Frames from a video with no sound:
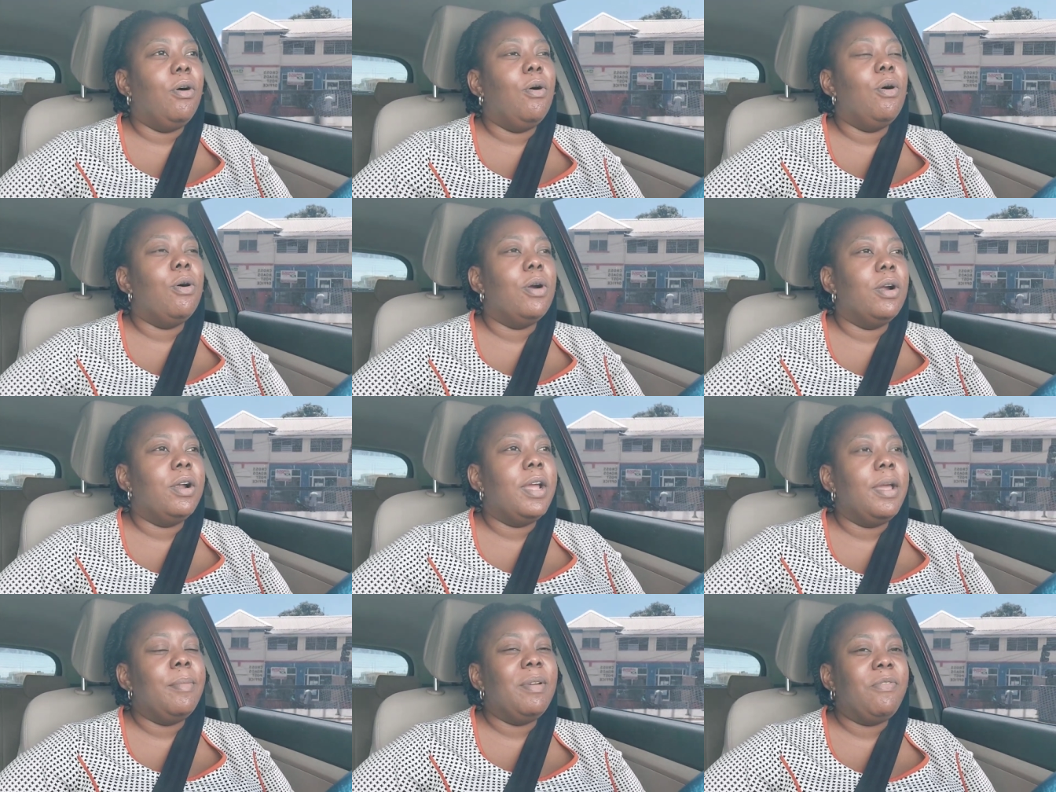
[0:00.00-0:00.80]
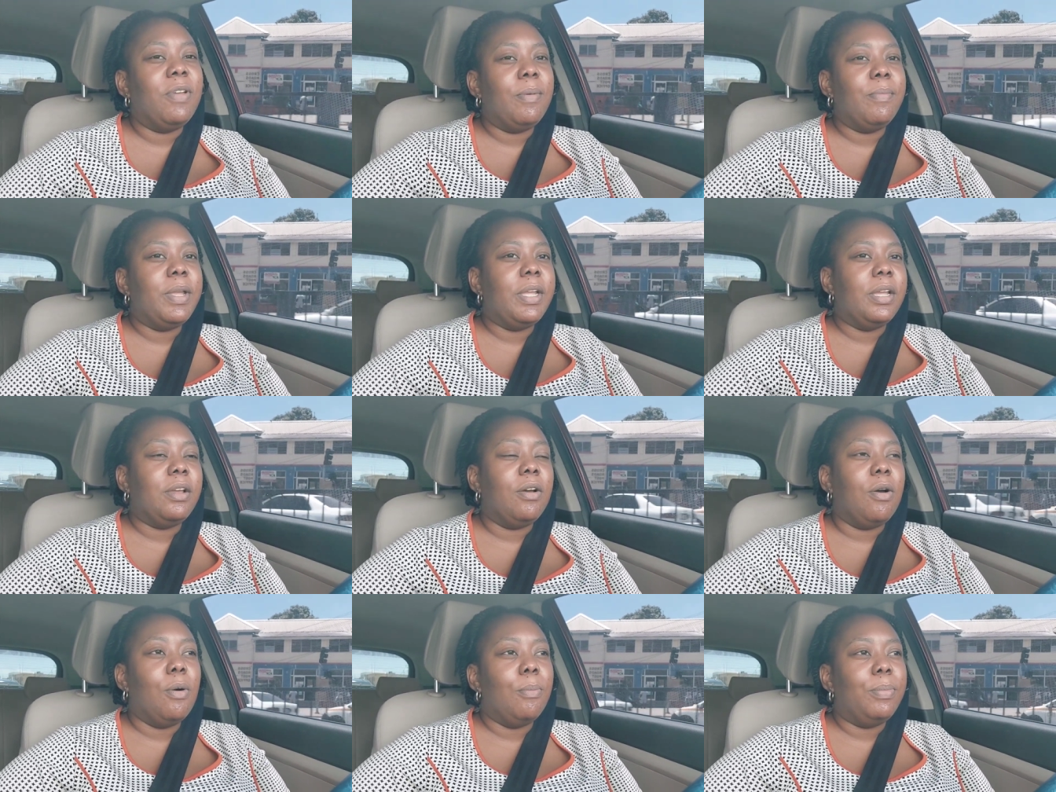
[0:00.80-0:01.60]
or may
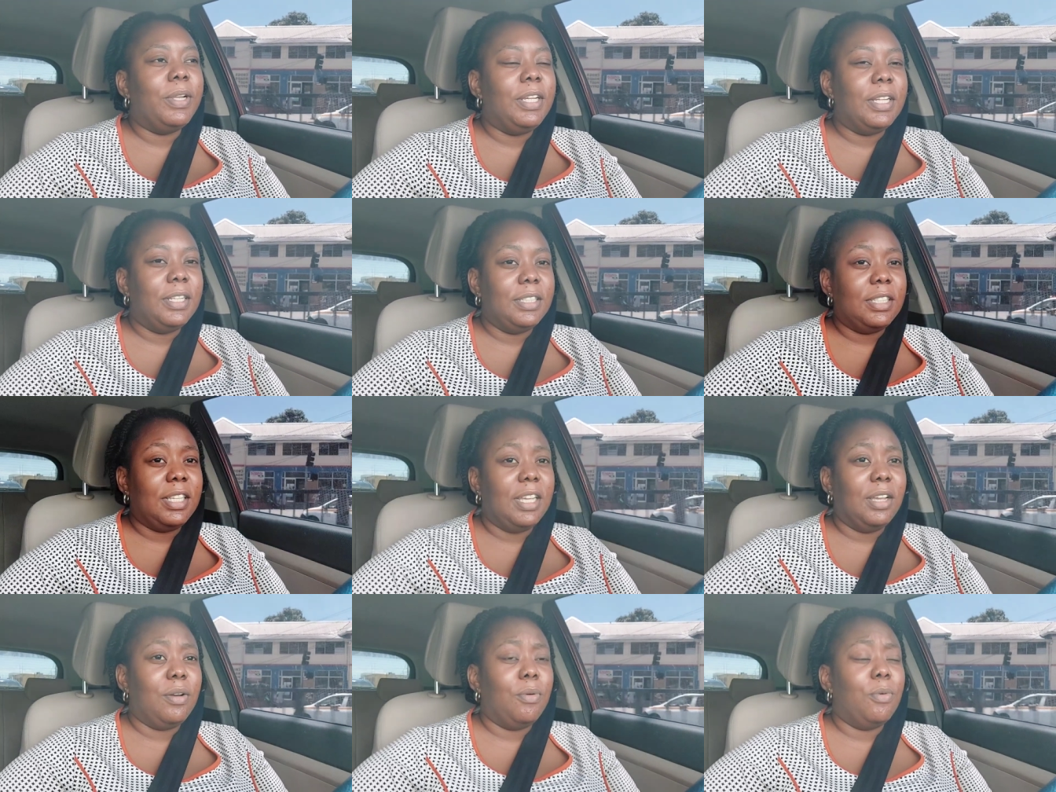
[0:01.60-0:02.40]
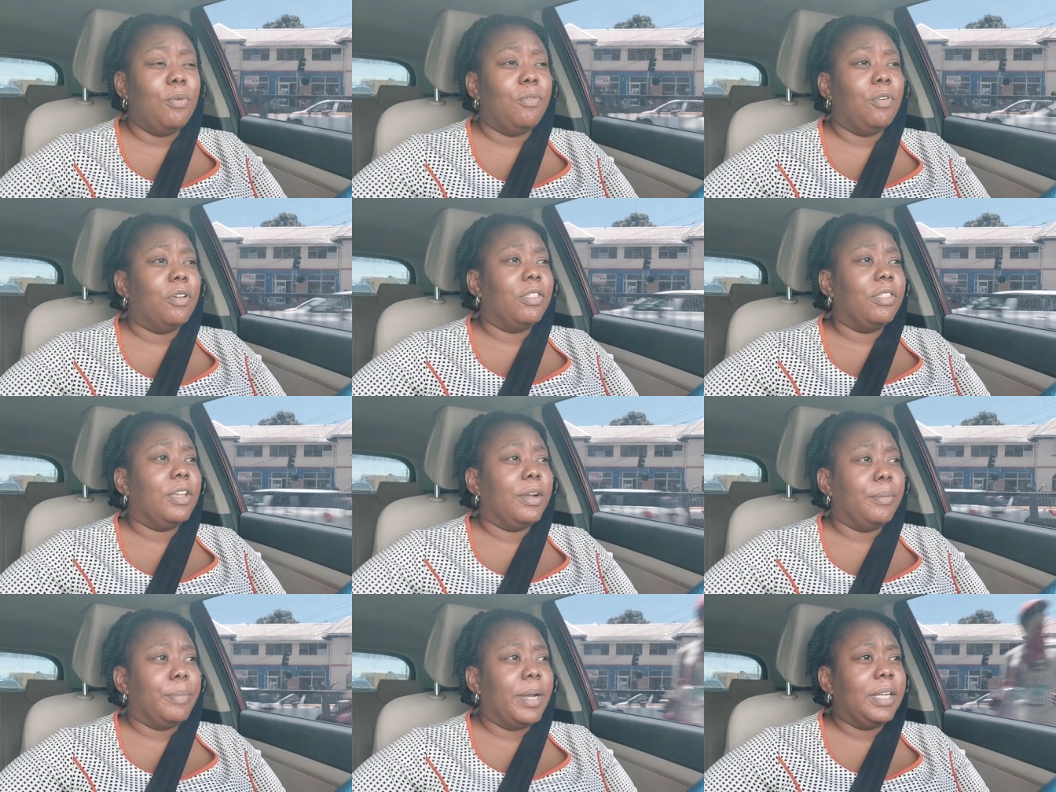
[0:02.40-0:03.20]
completely take over
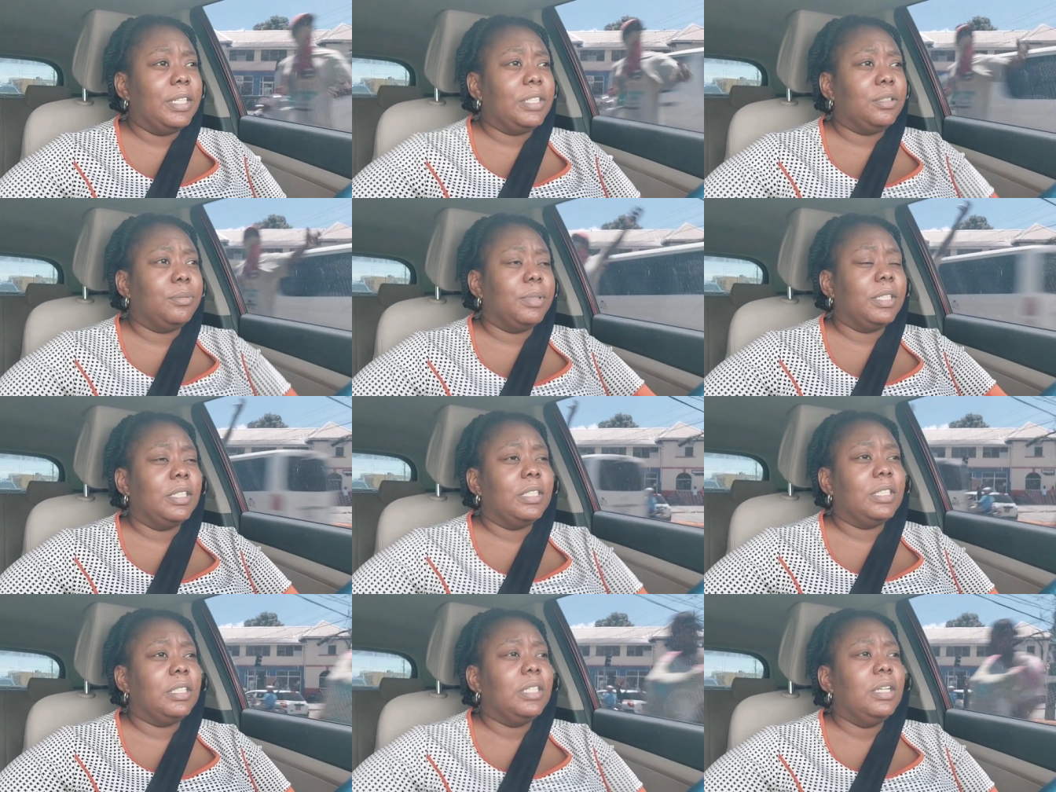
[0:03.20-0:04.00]
their management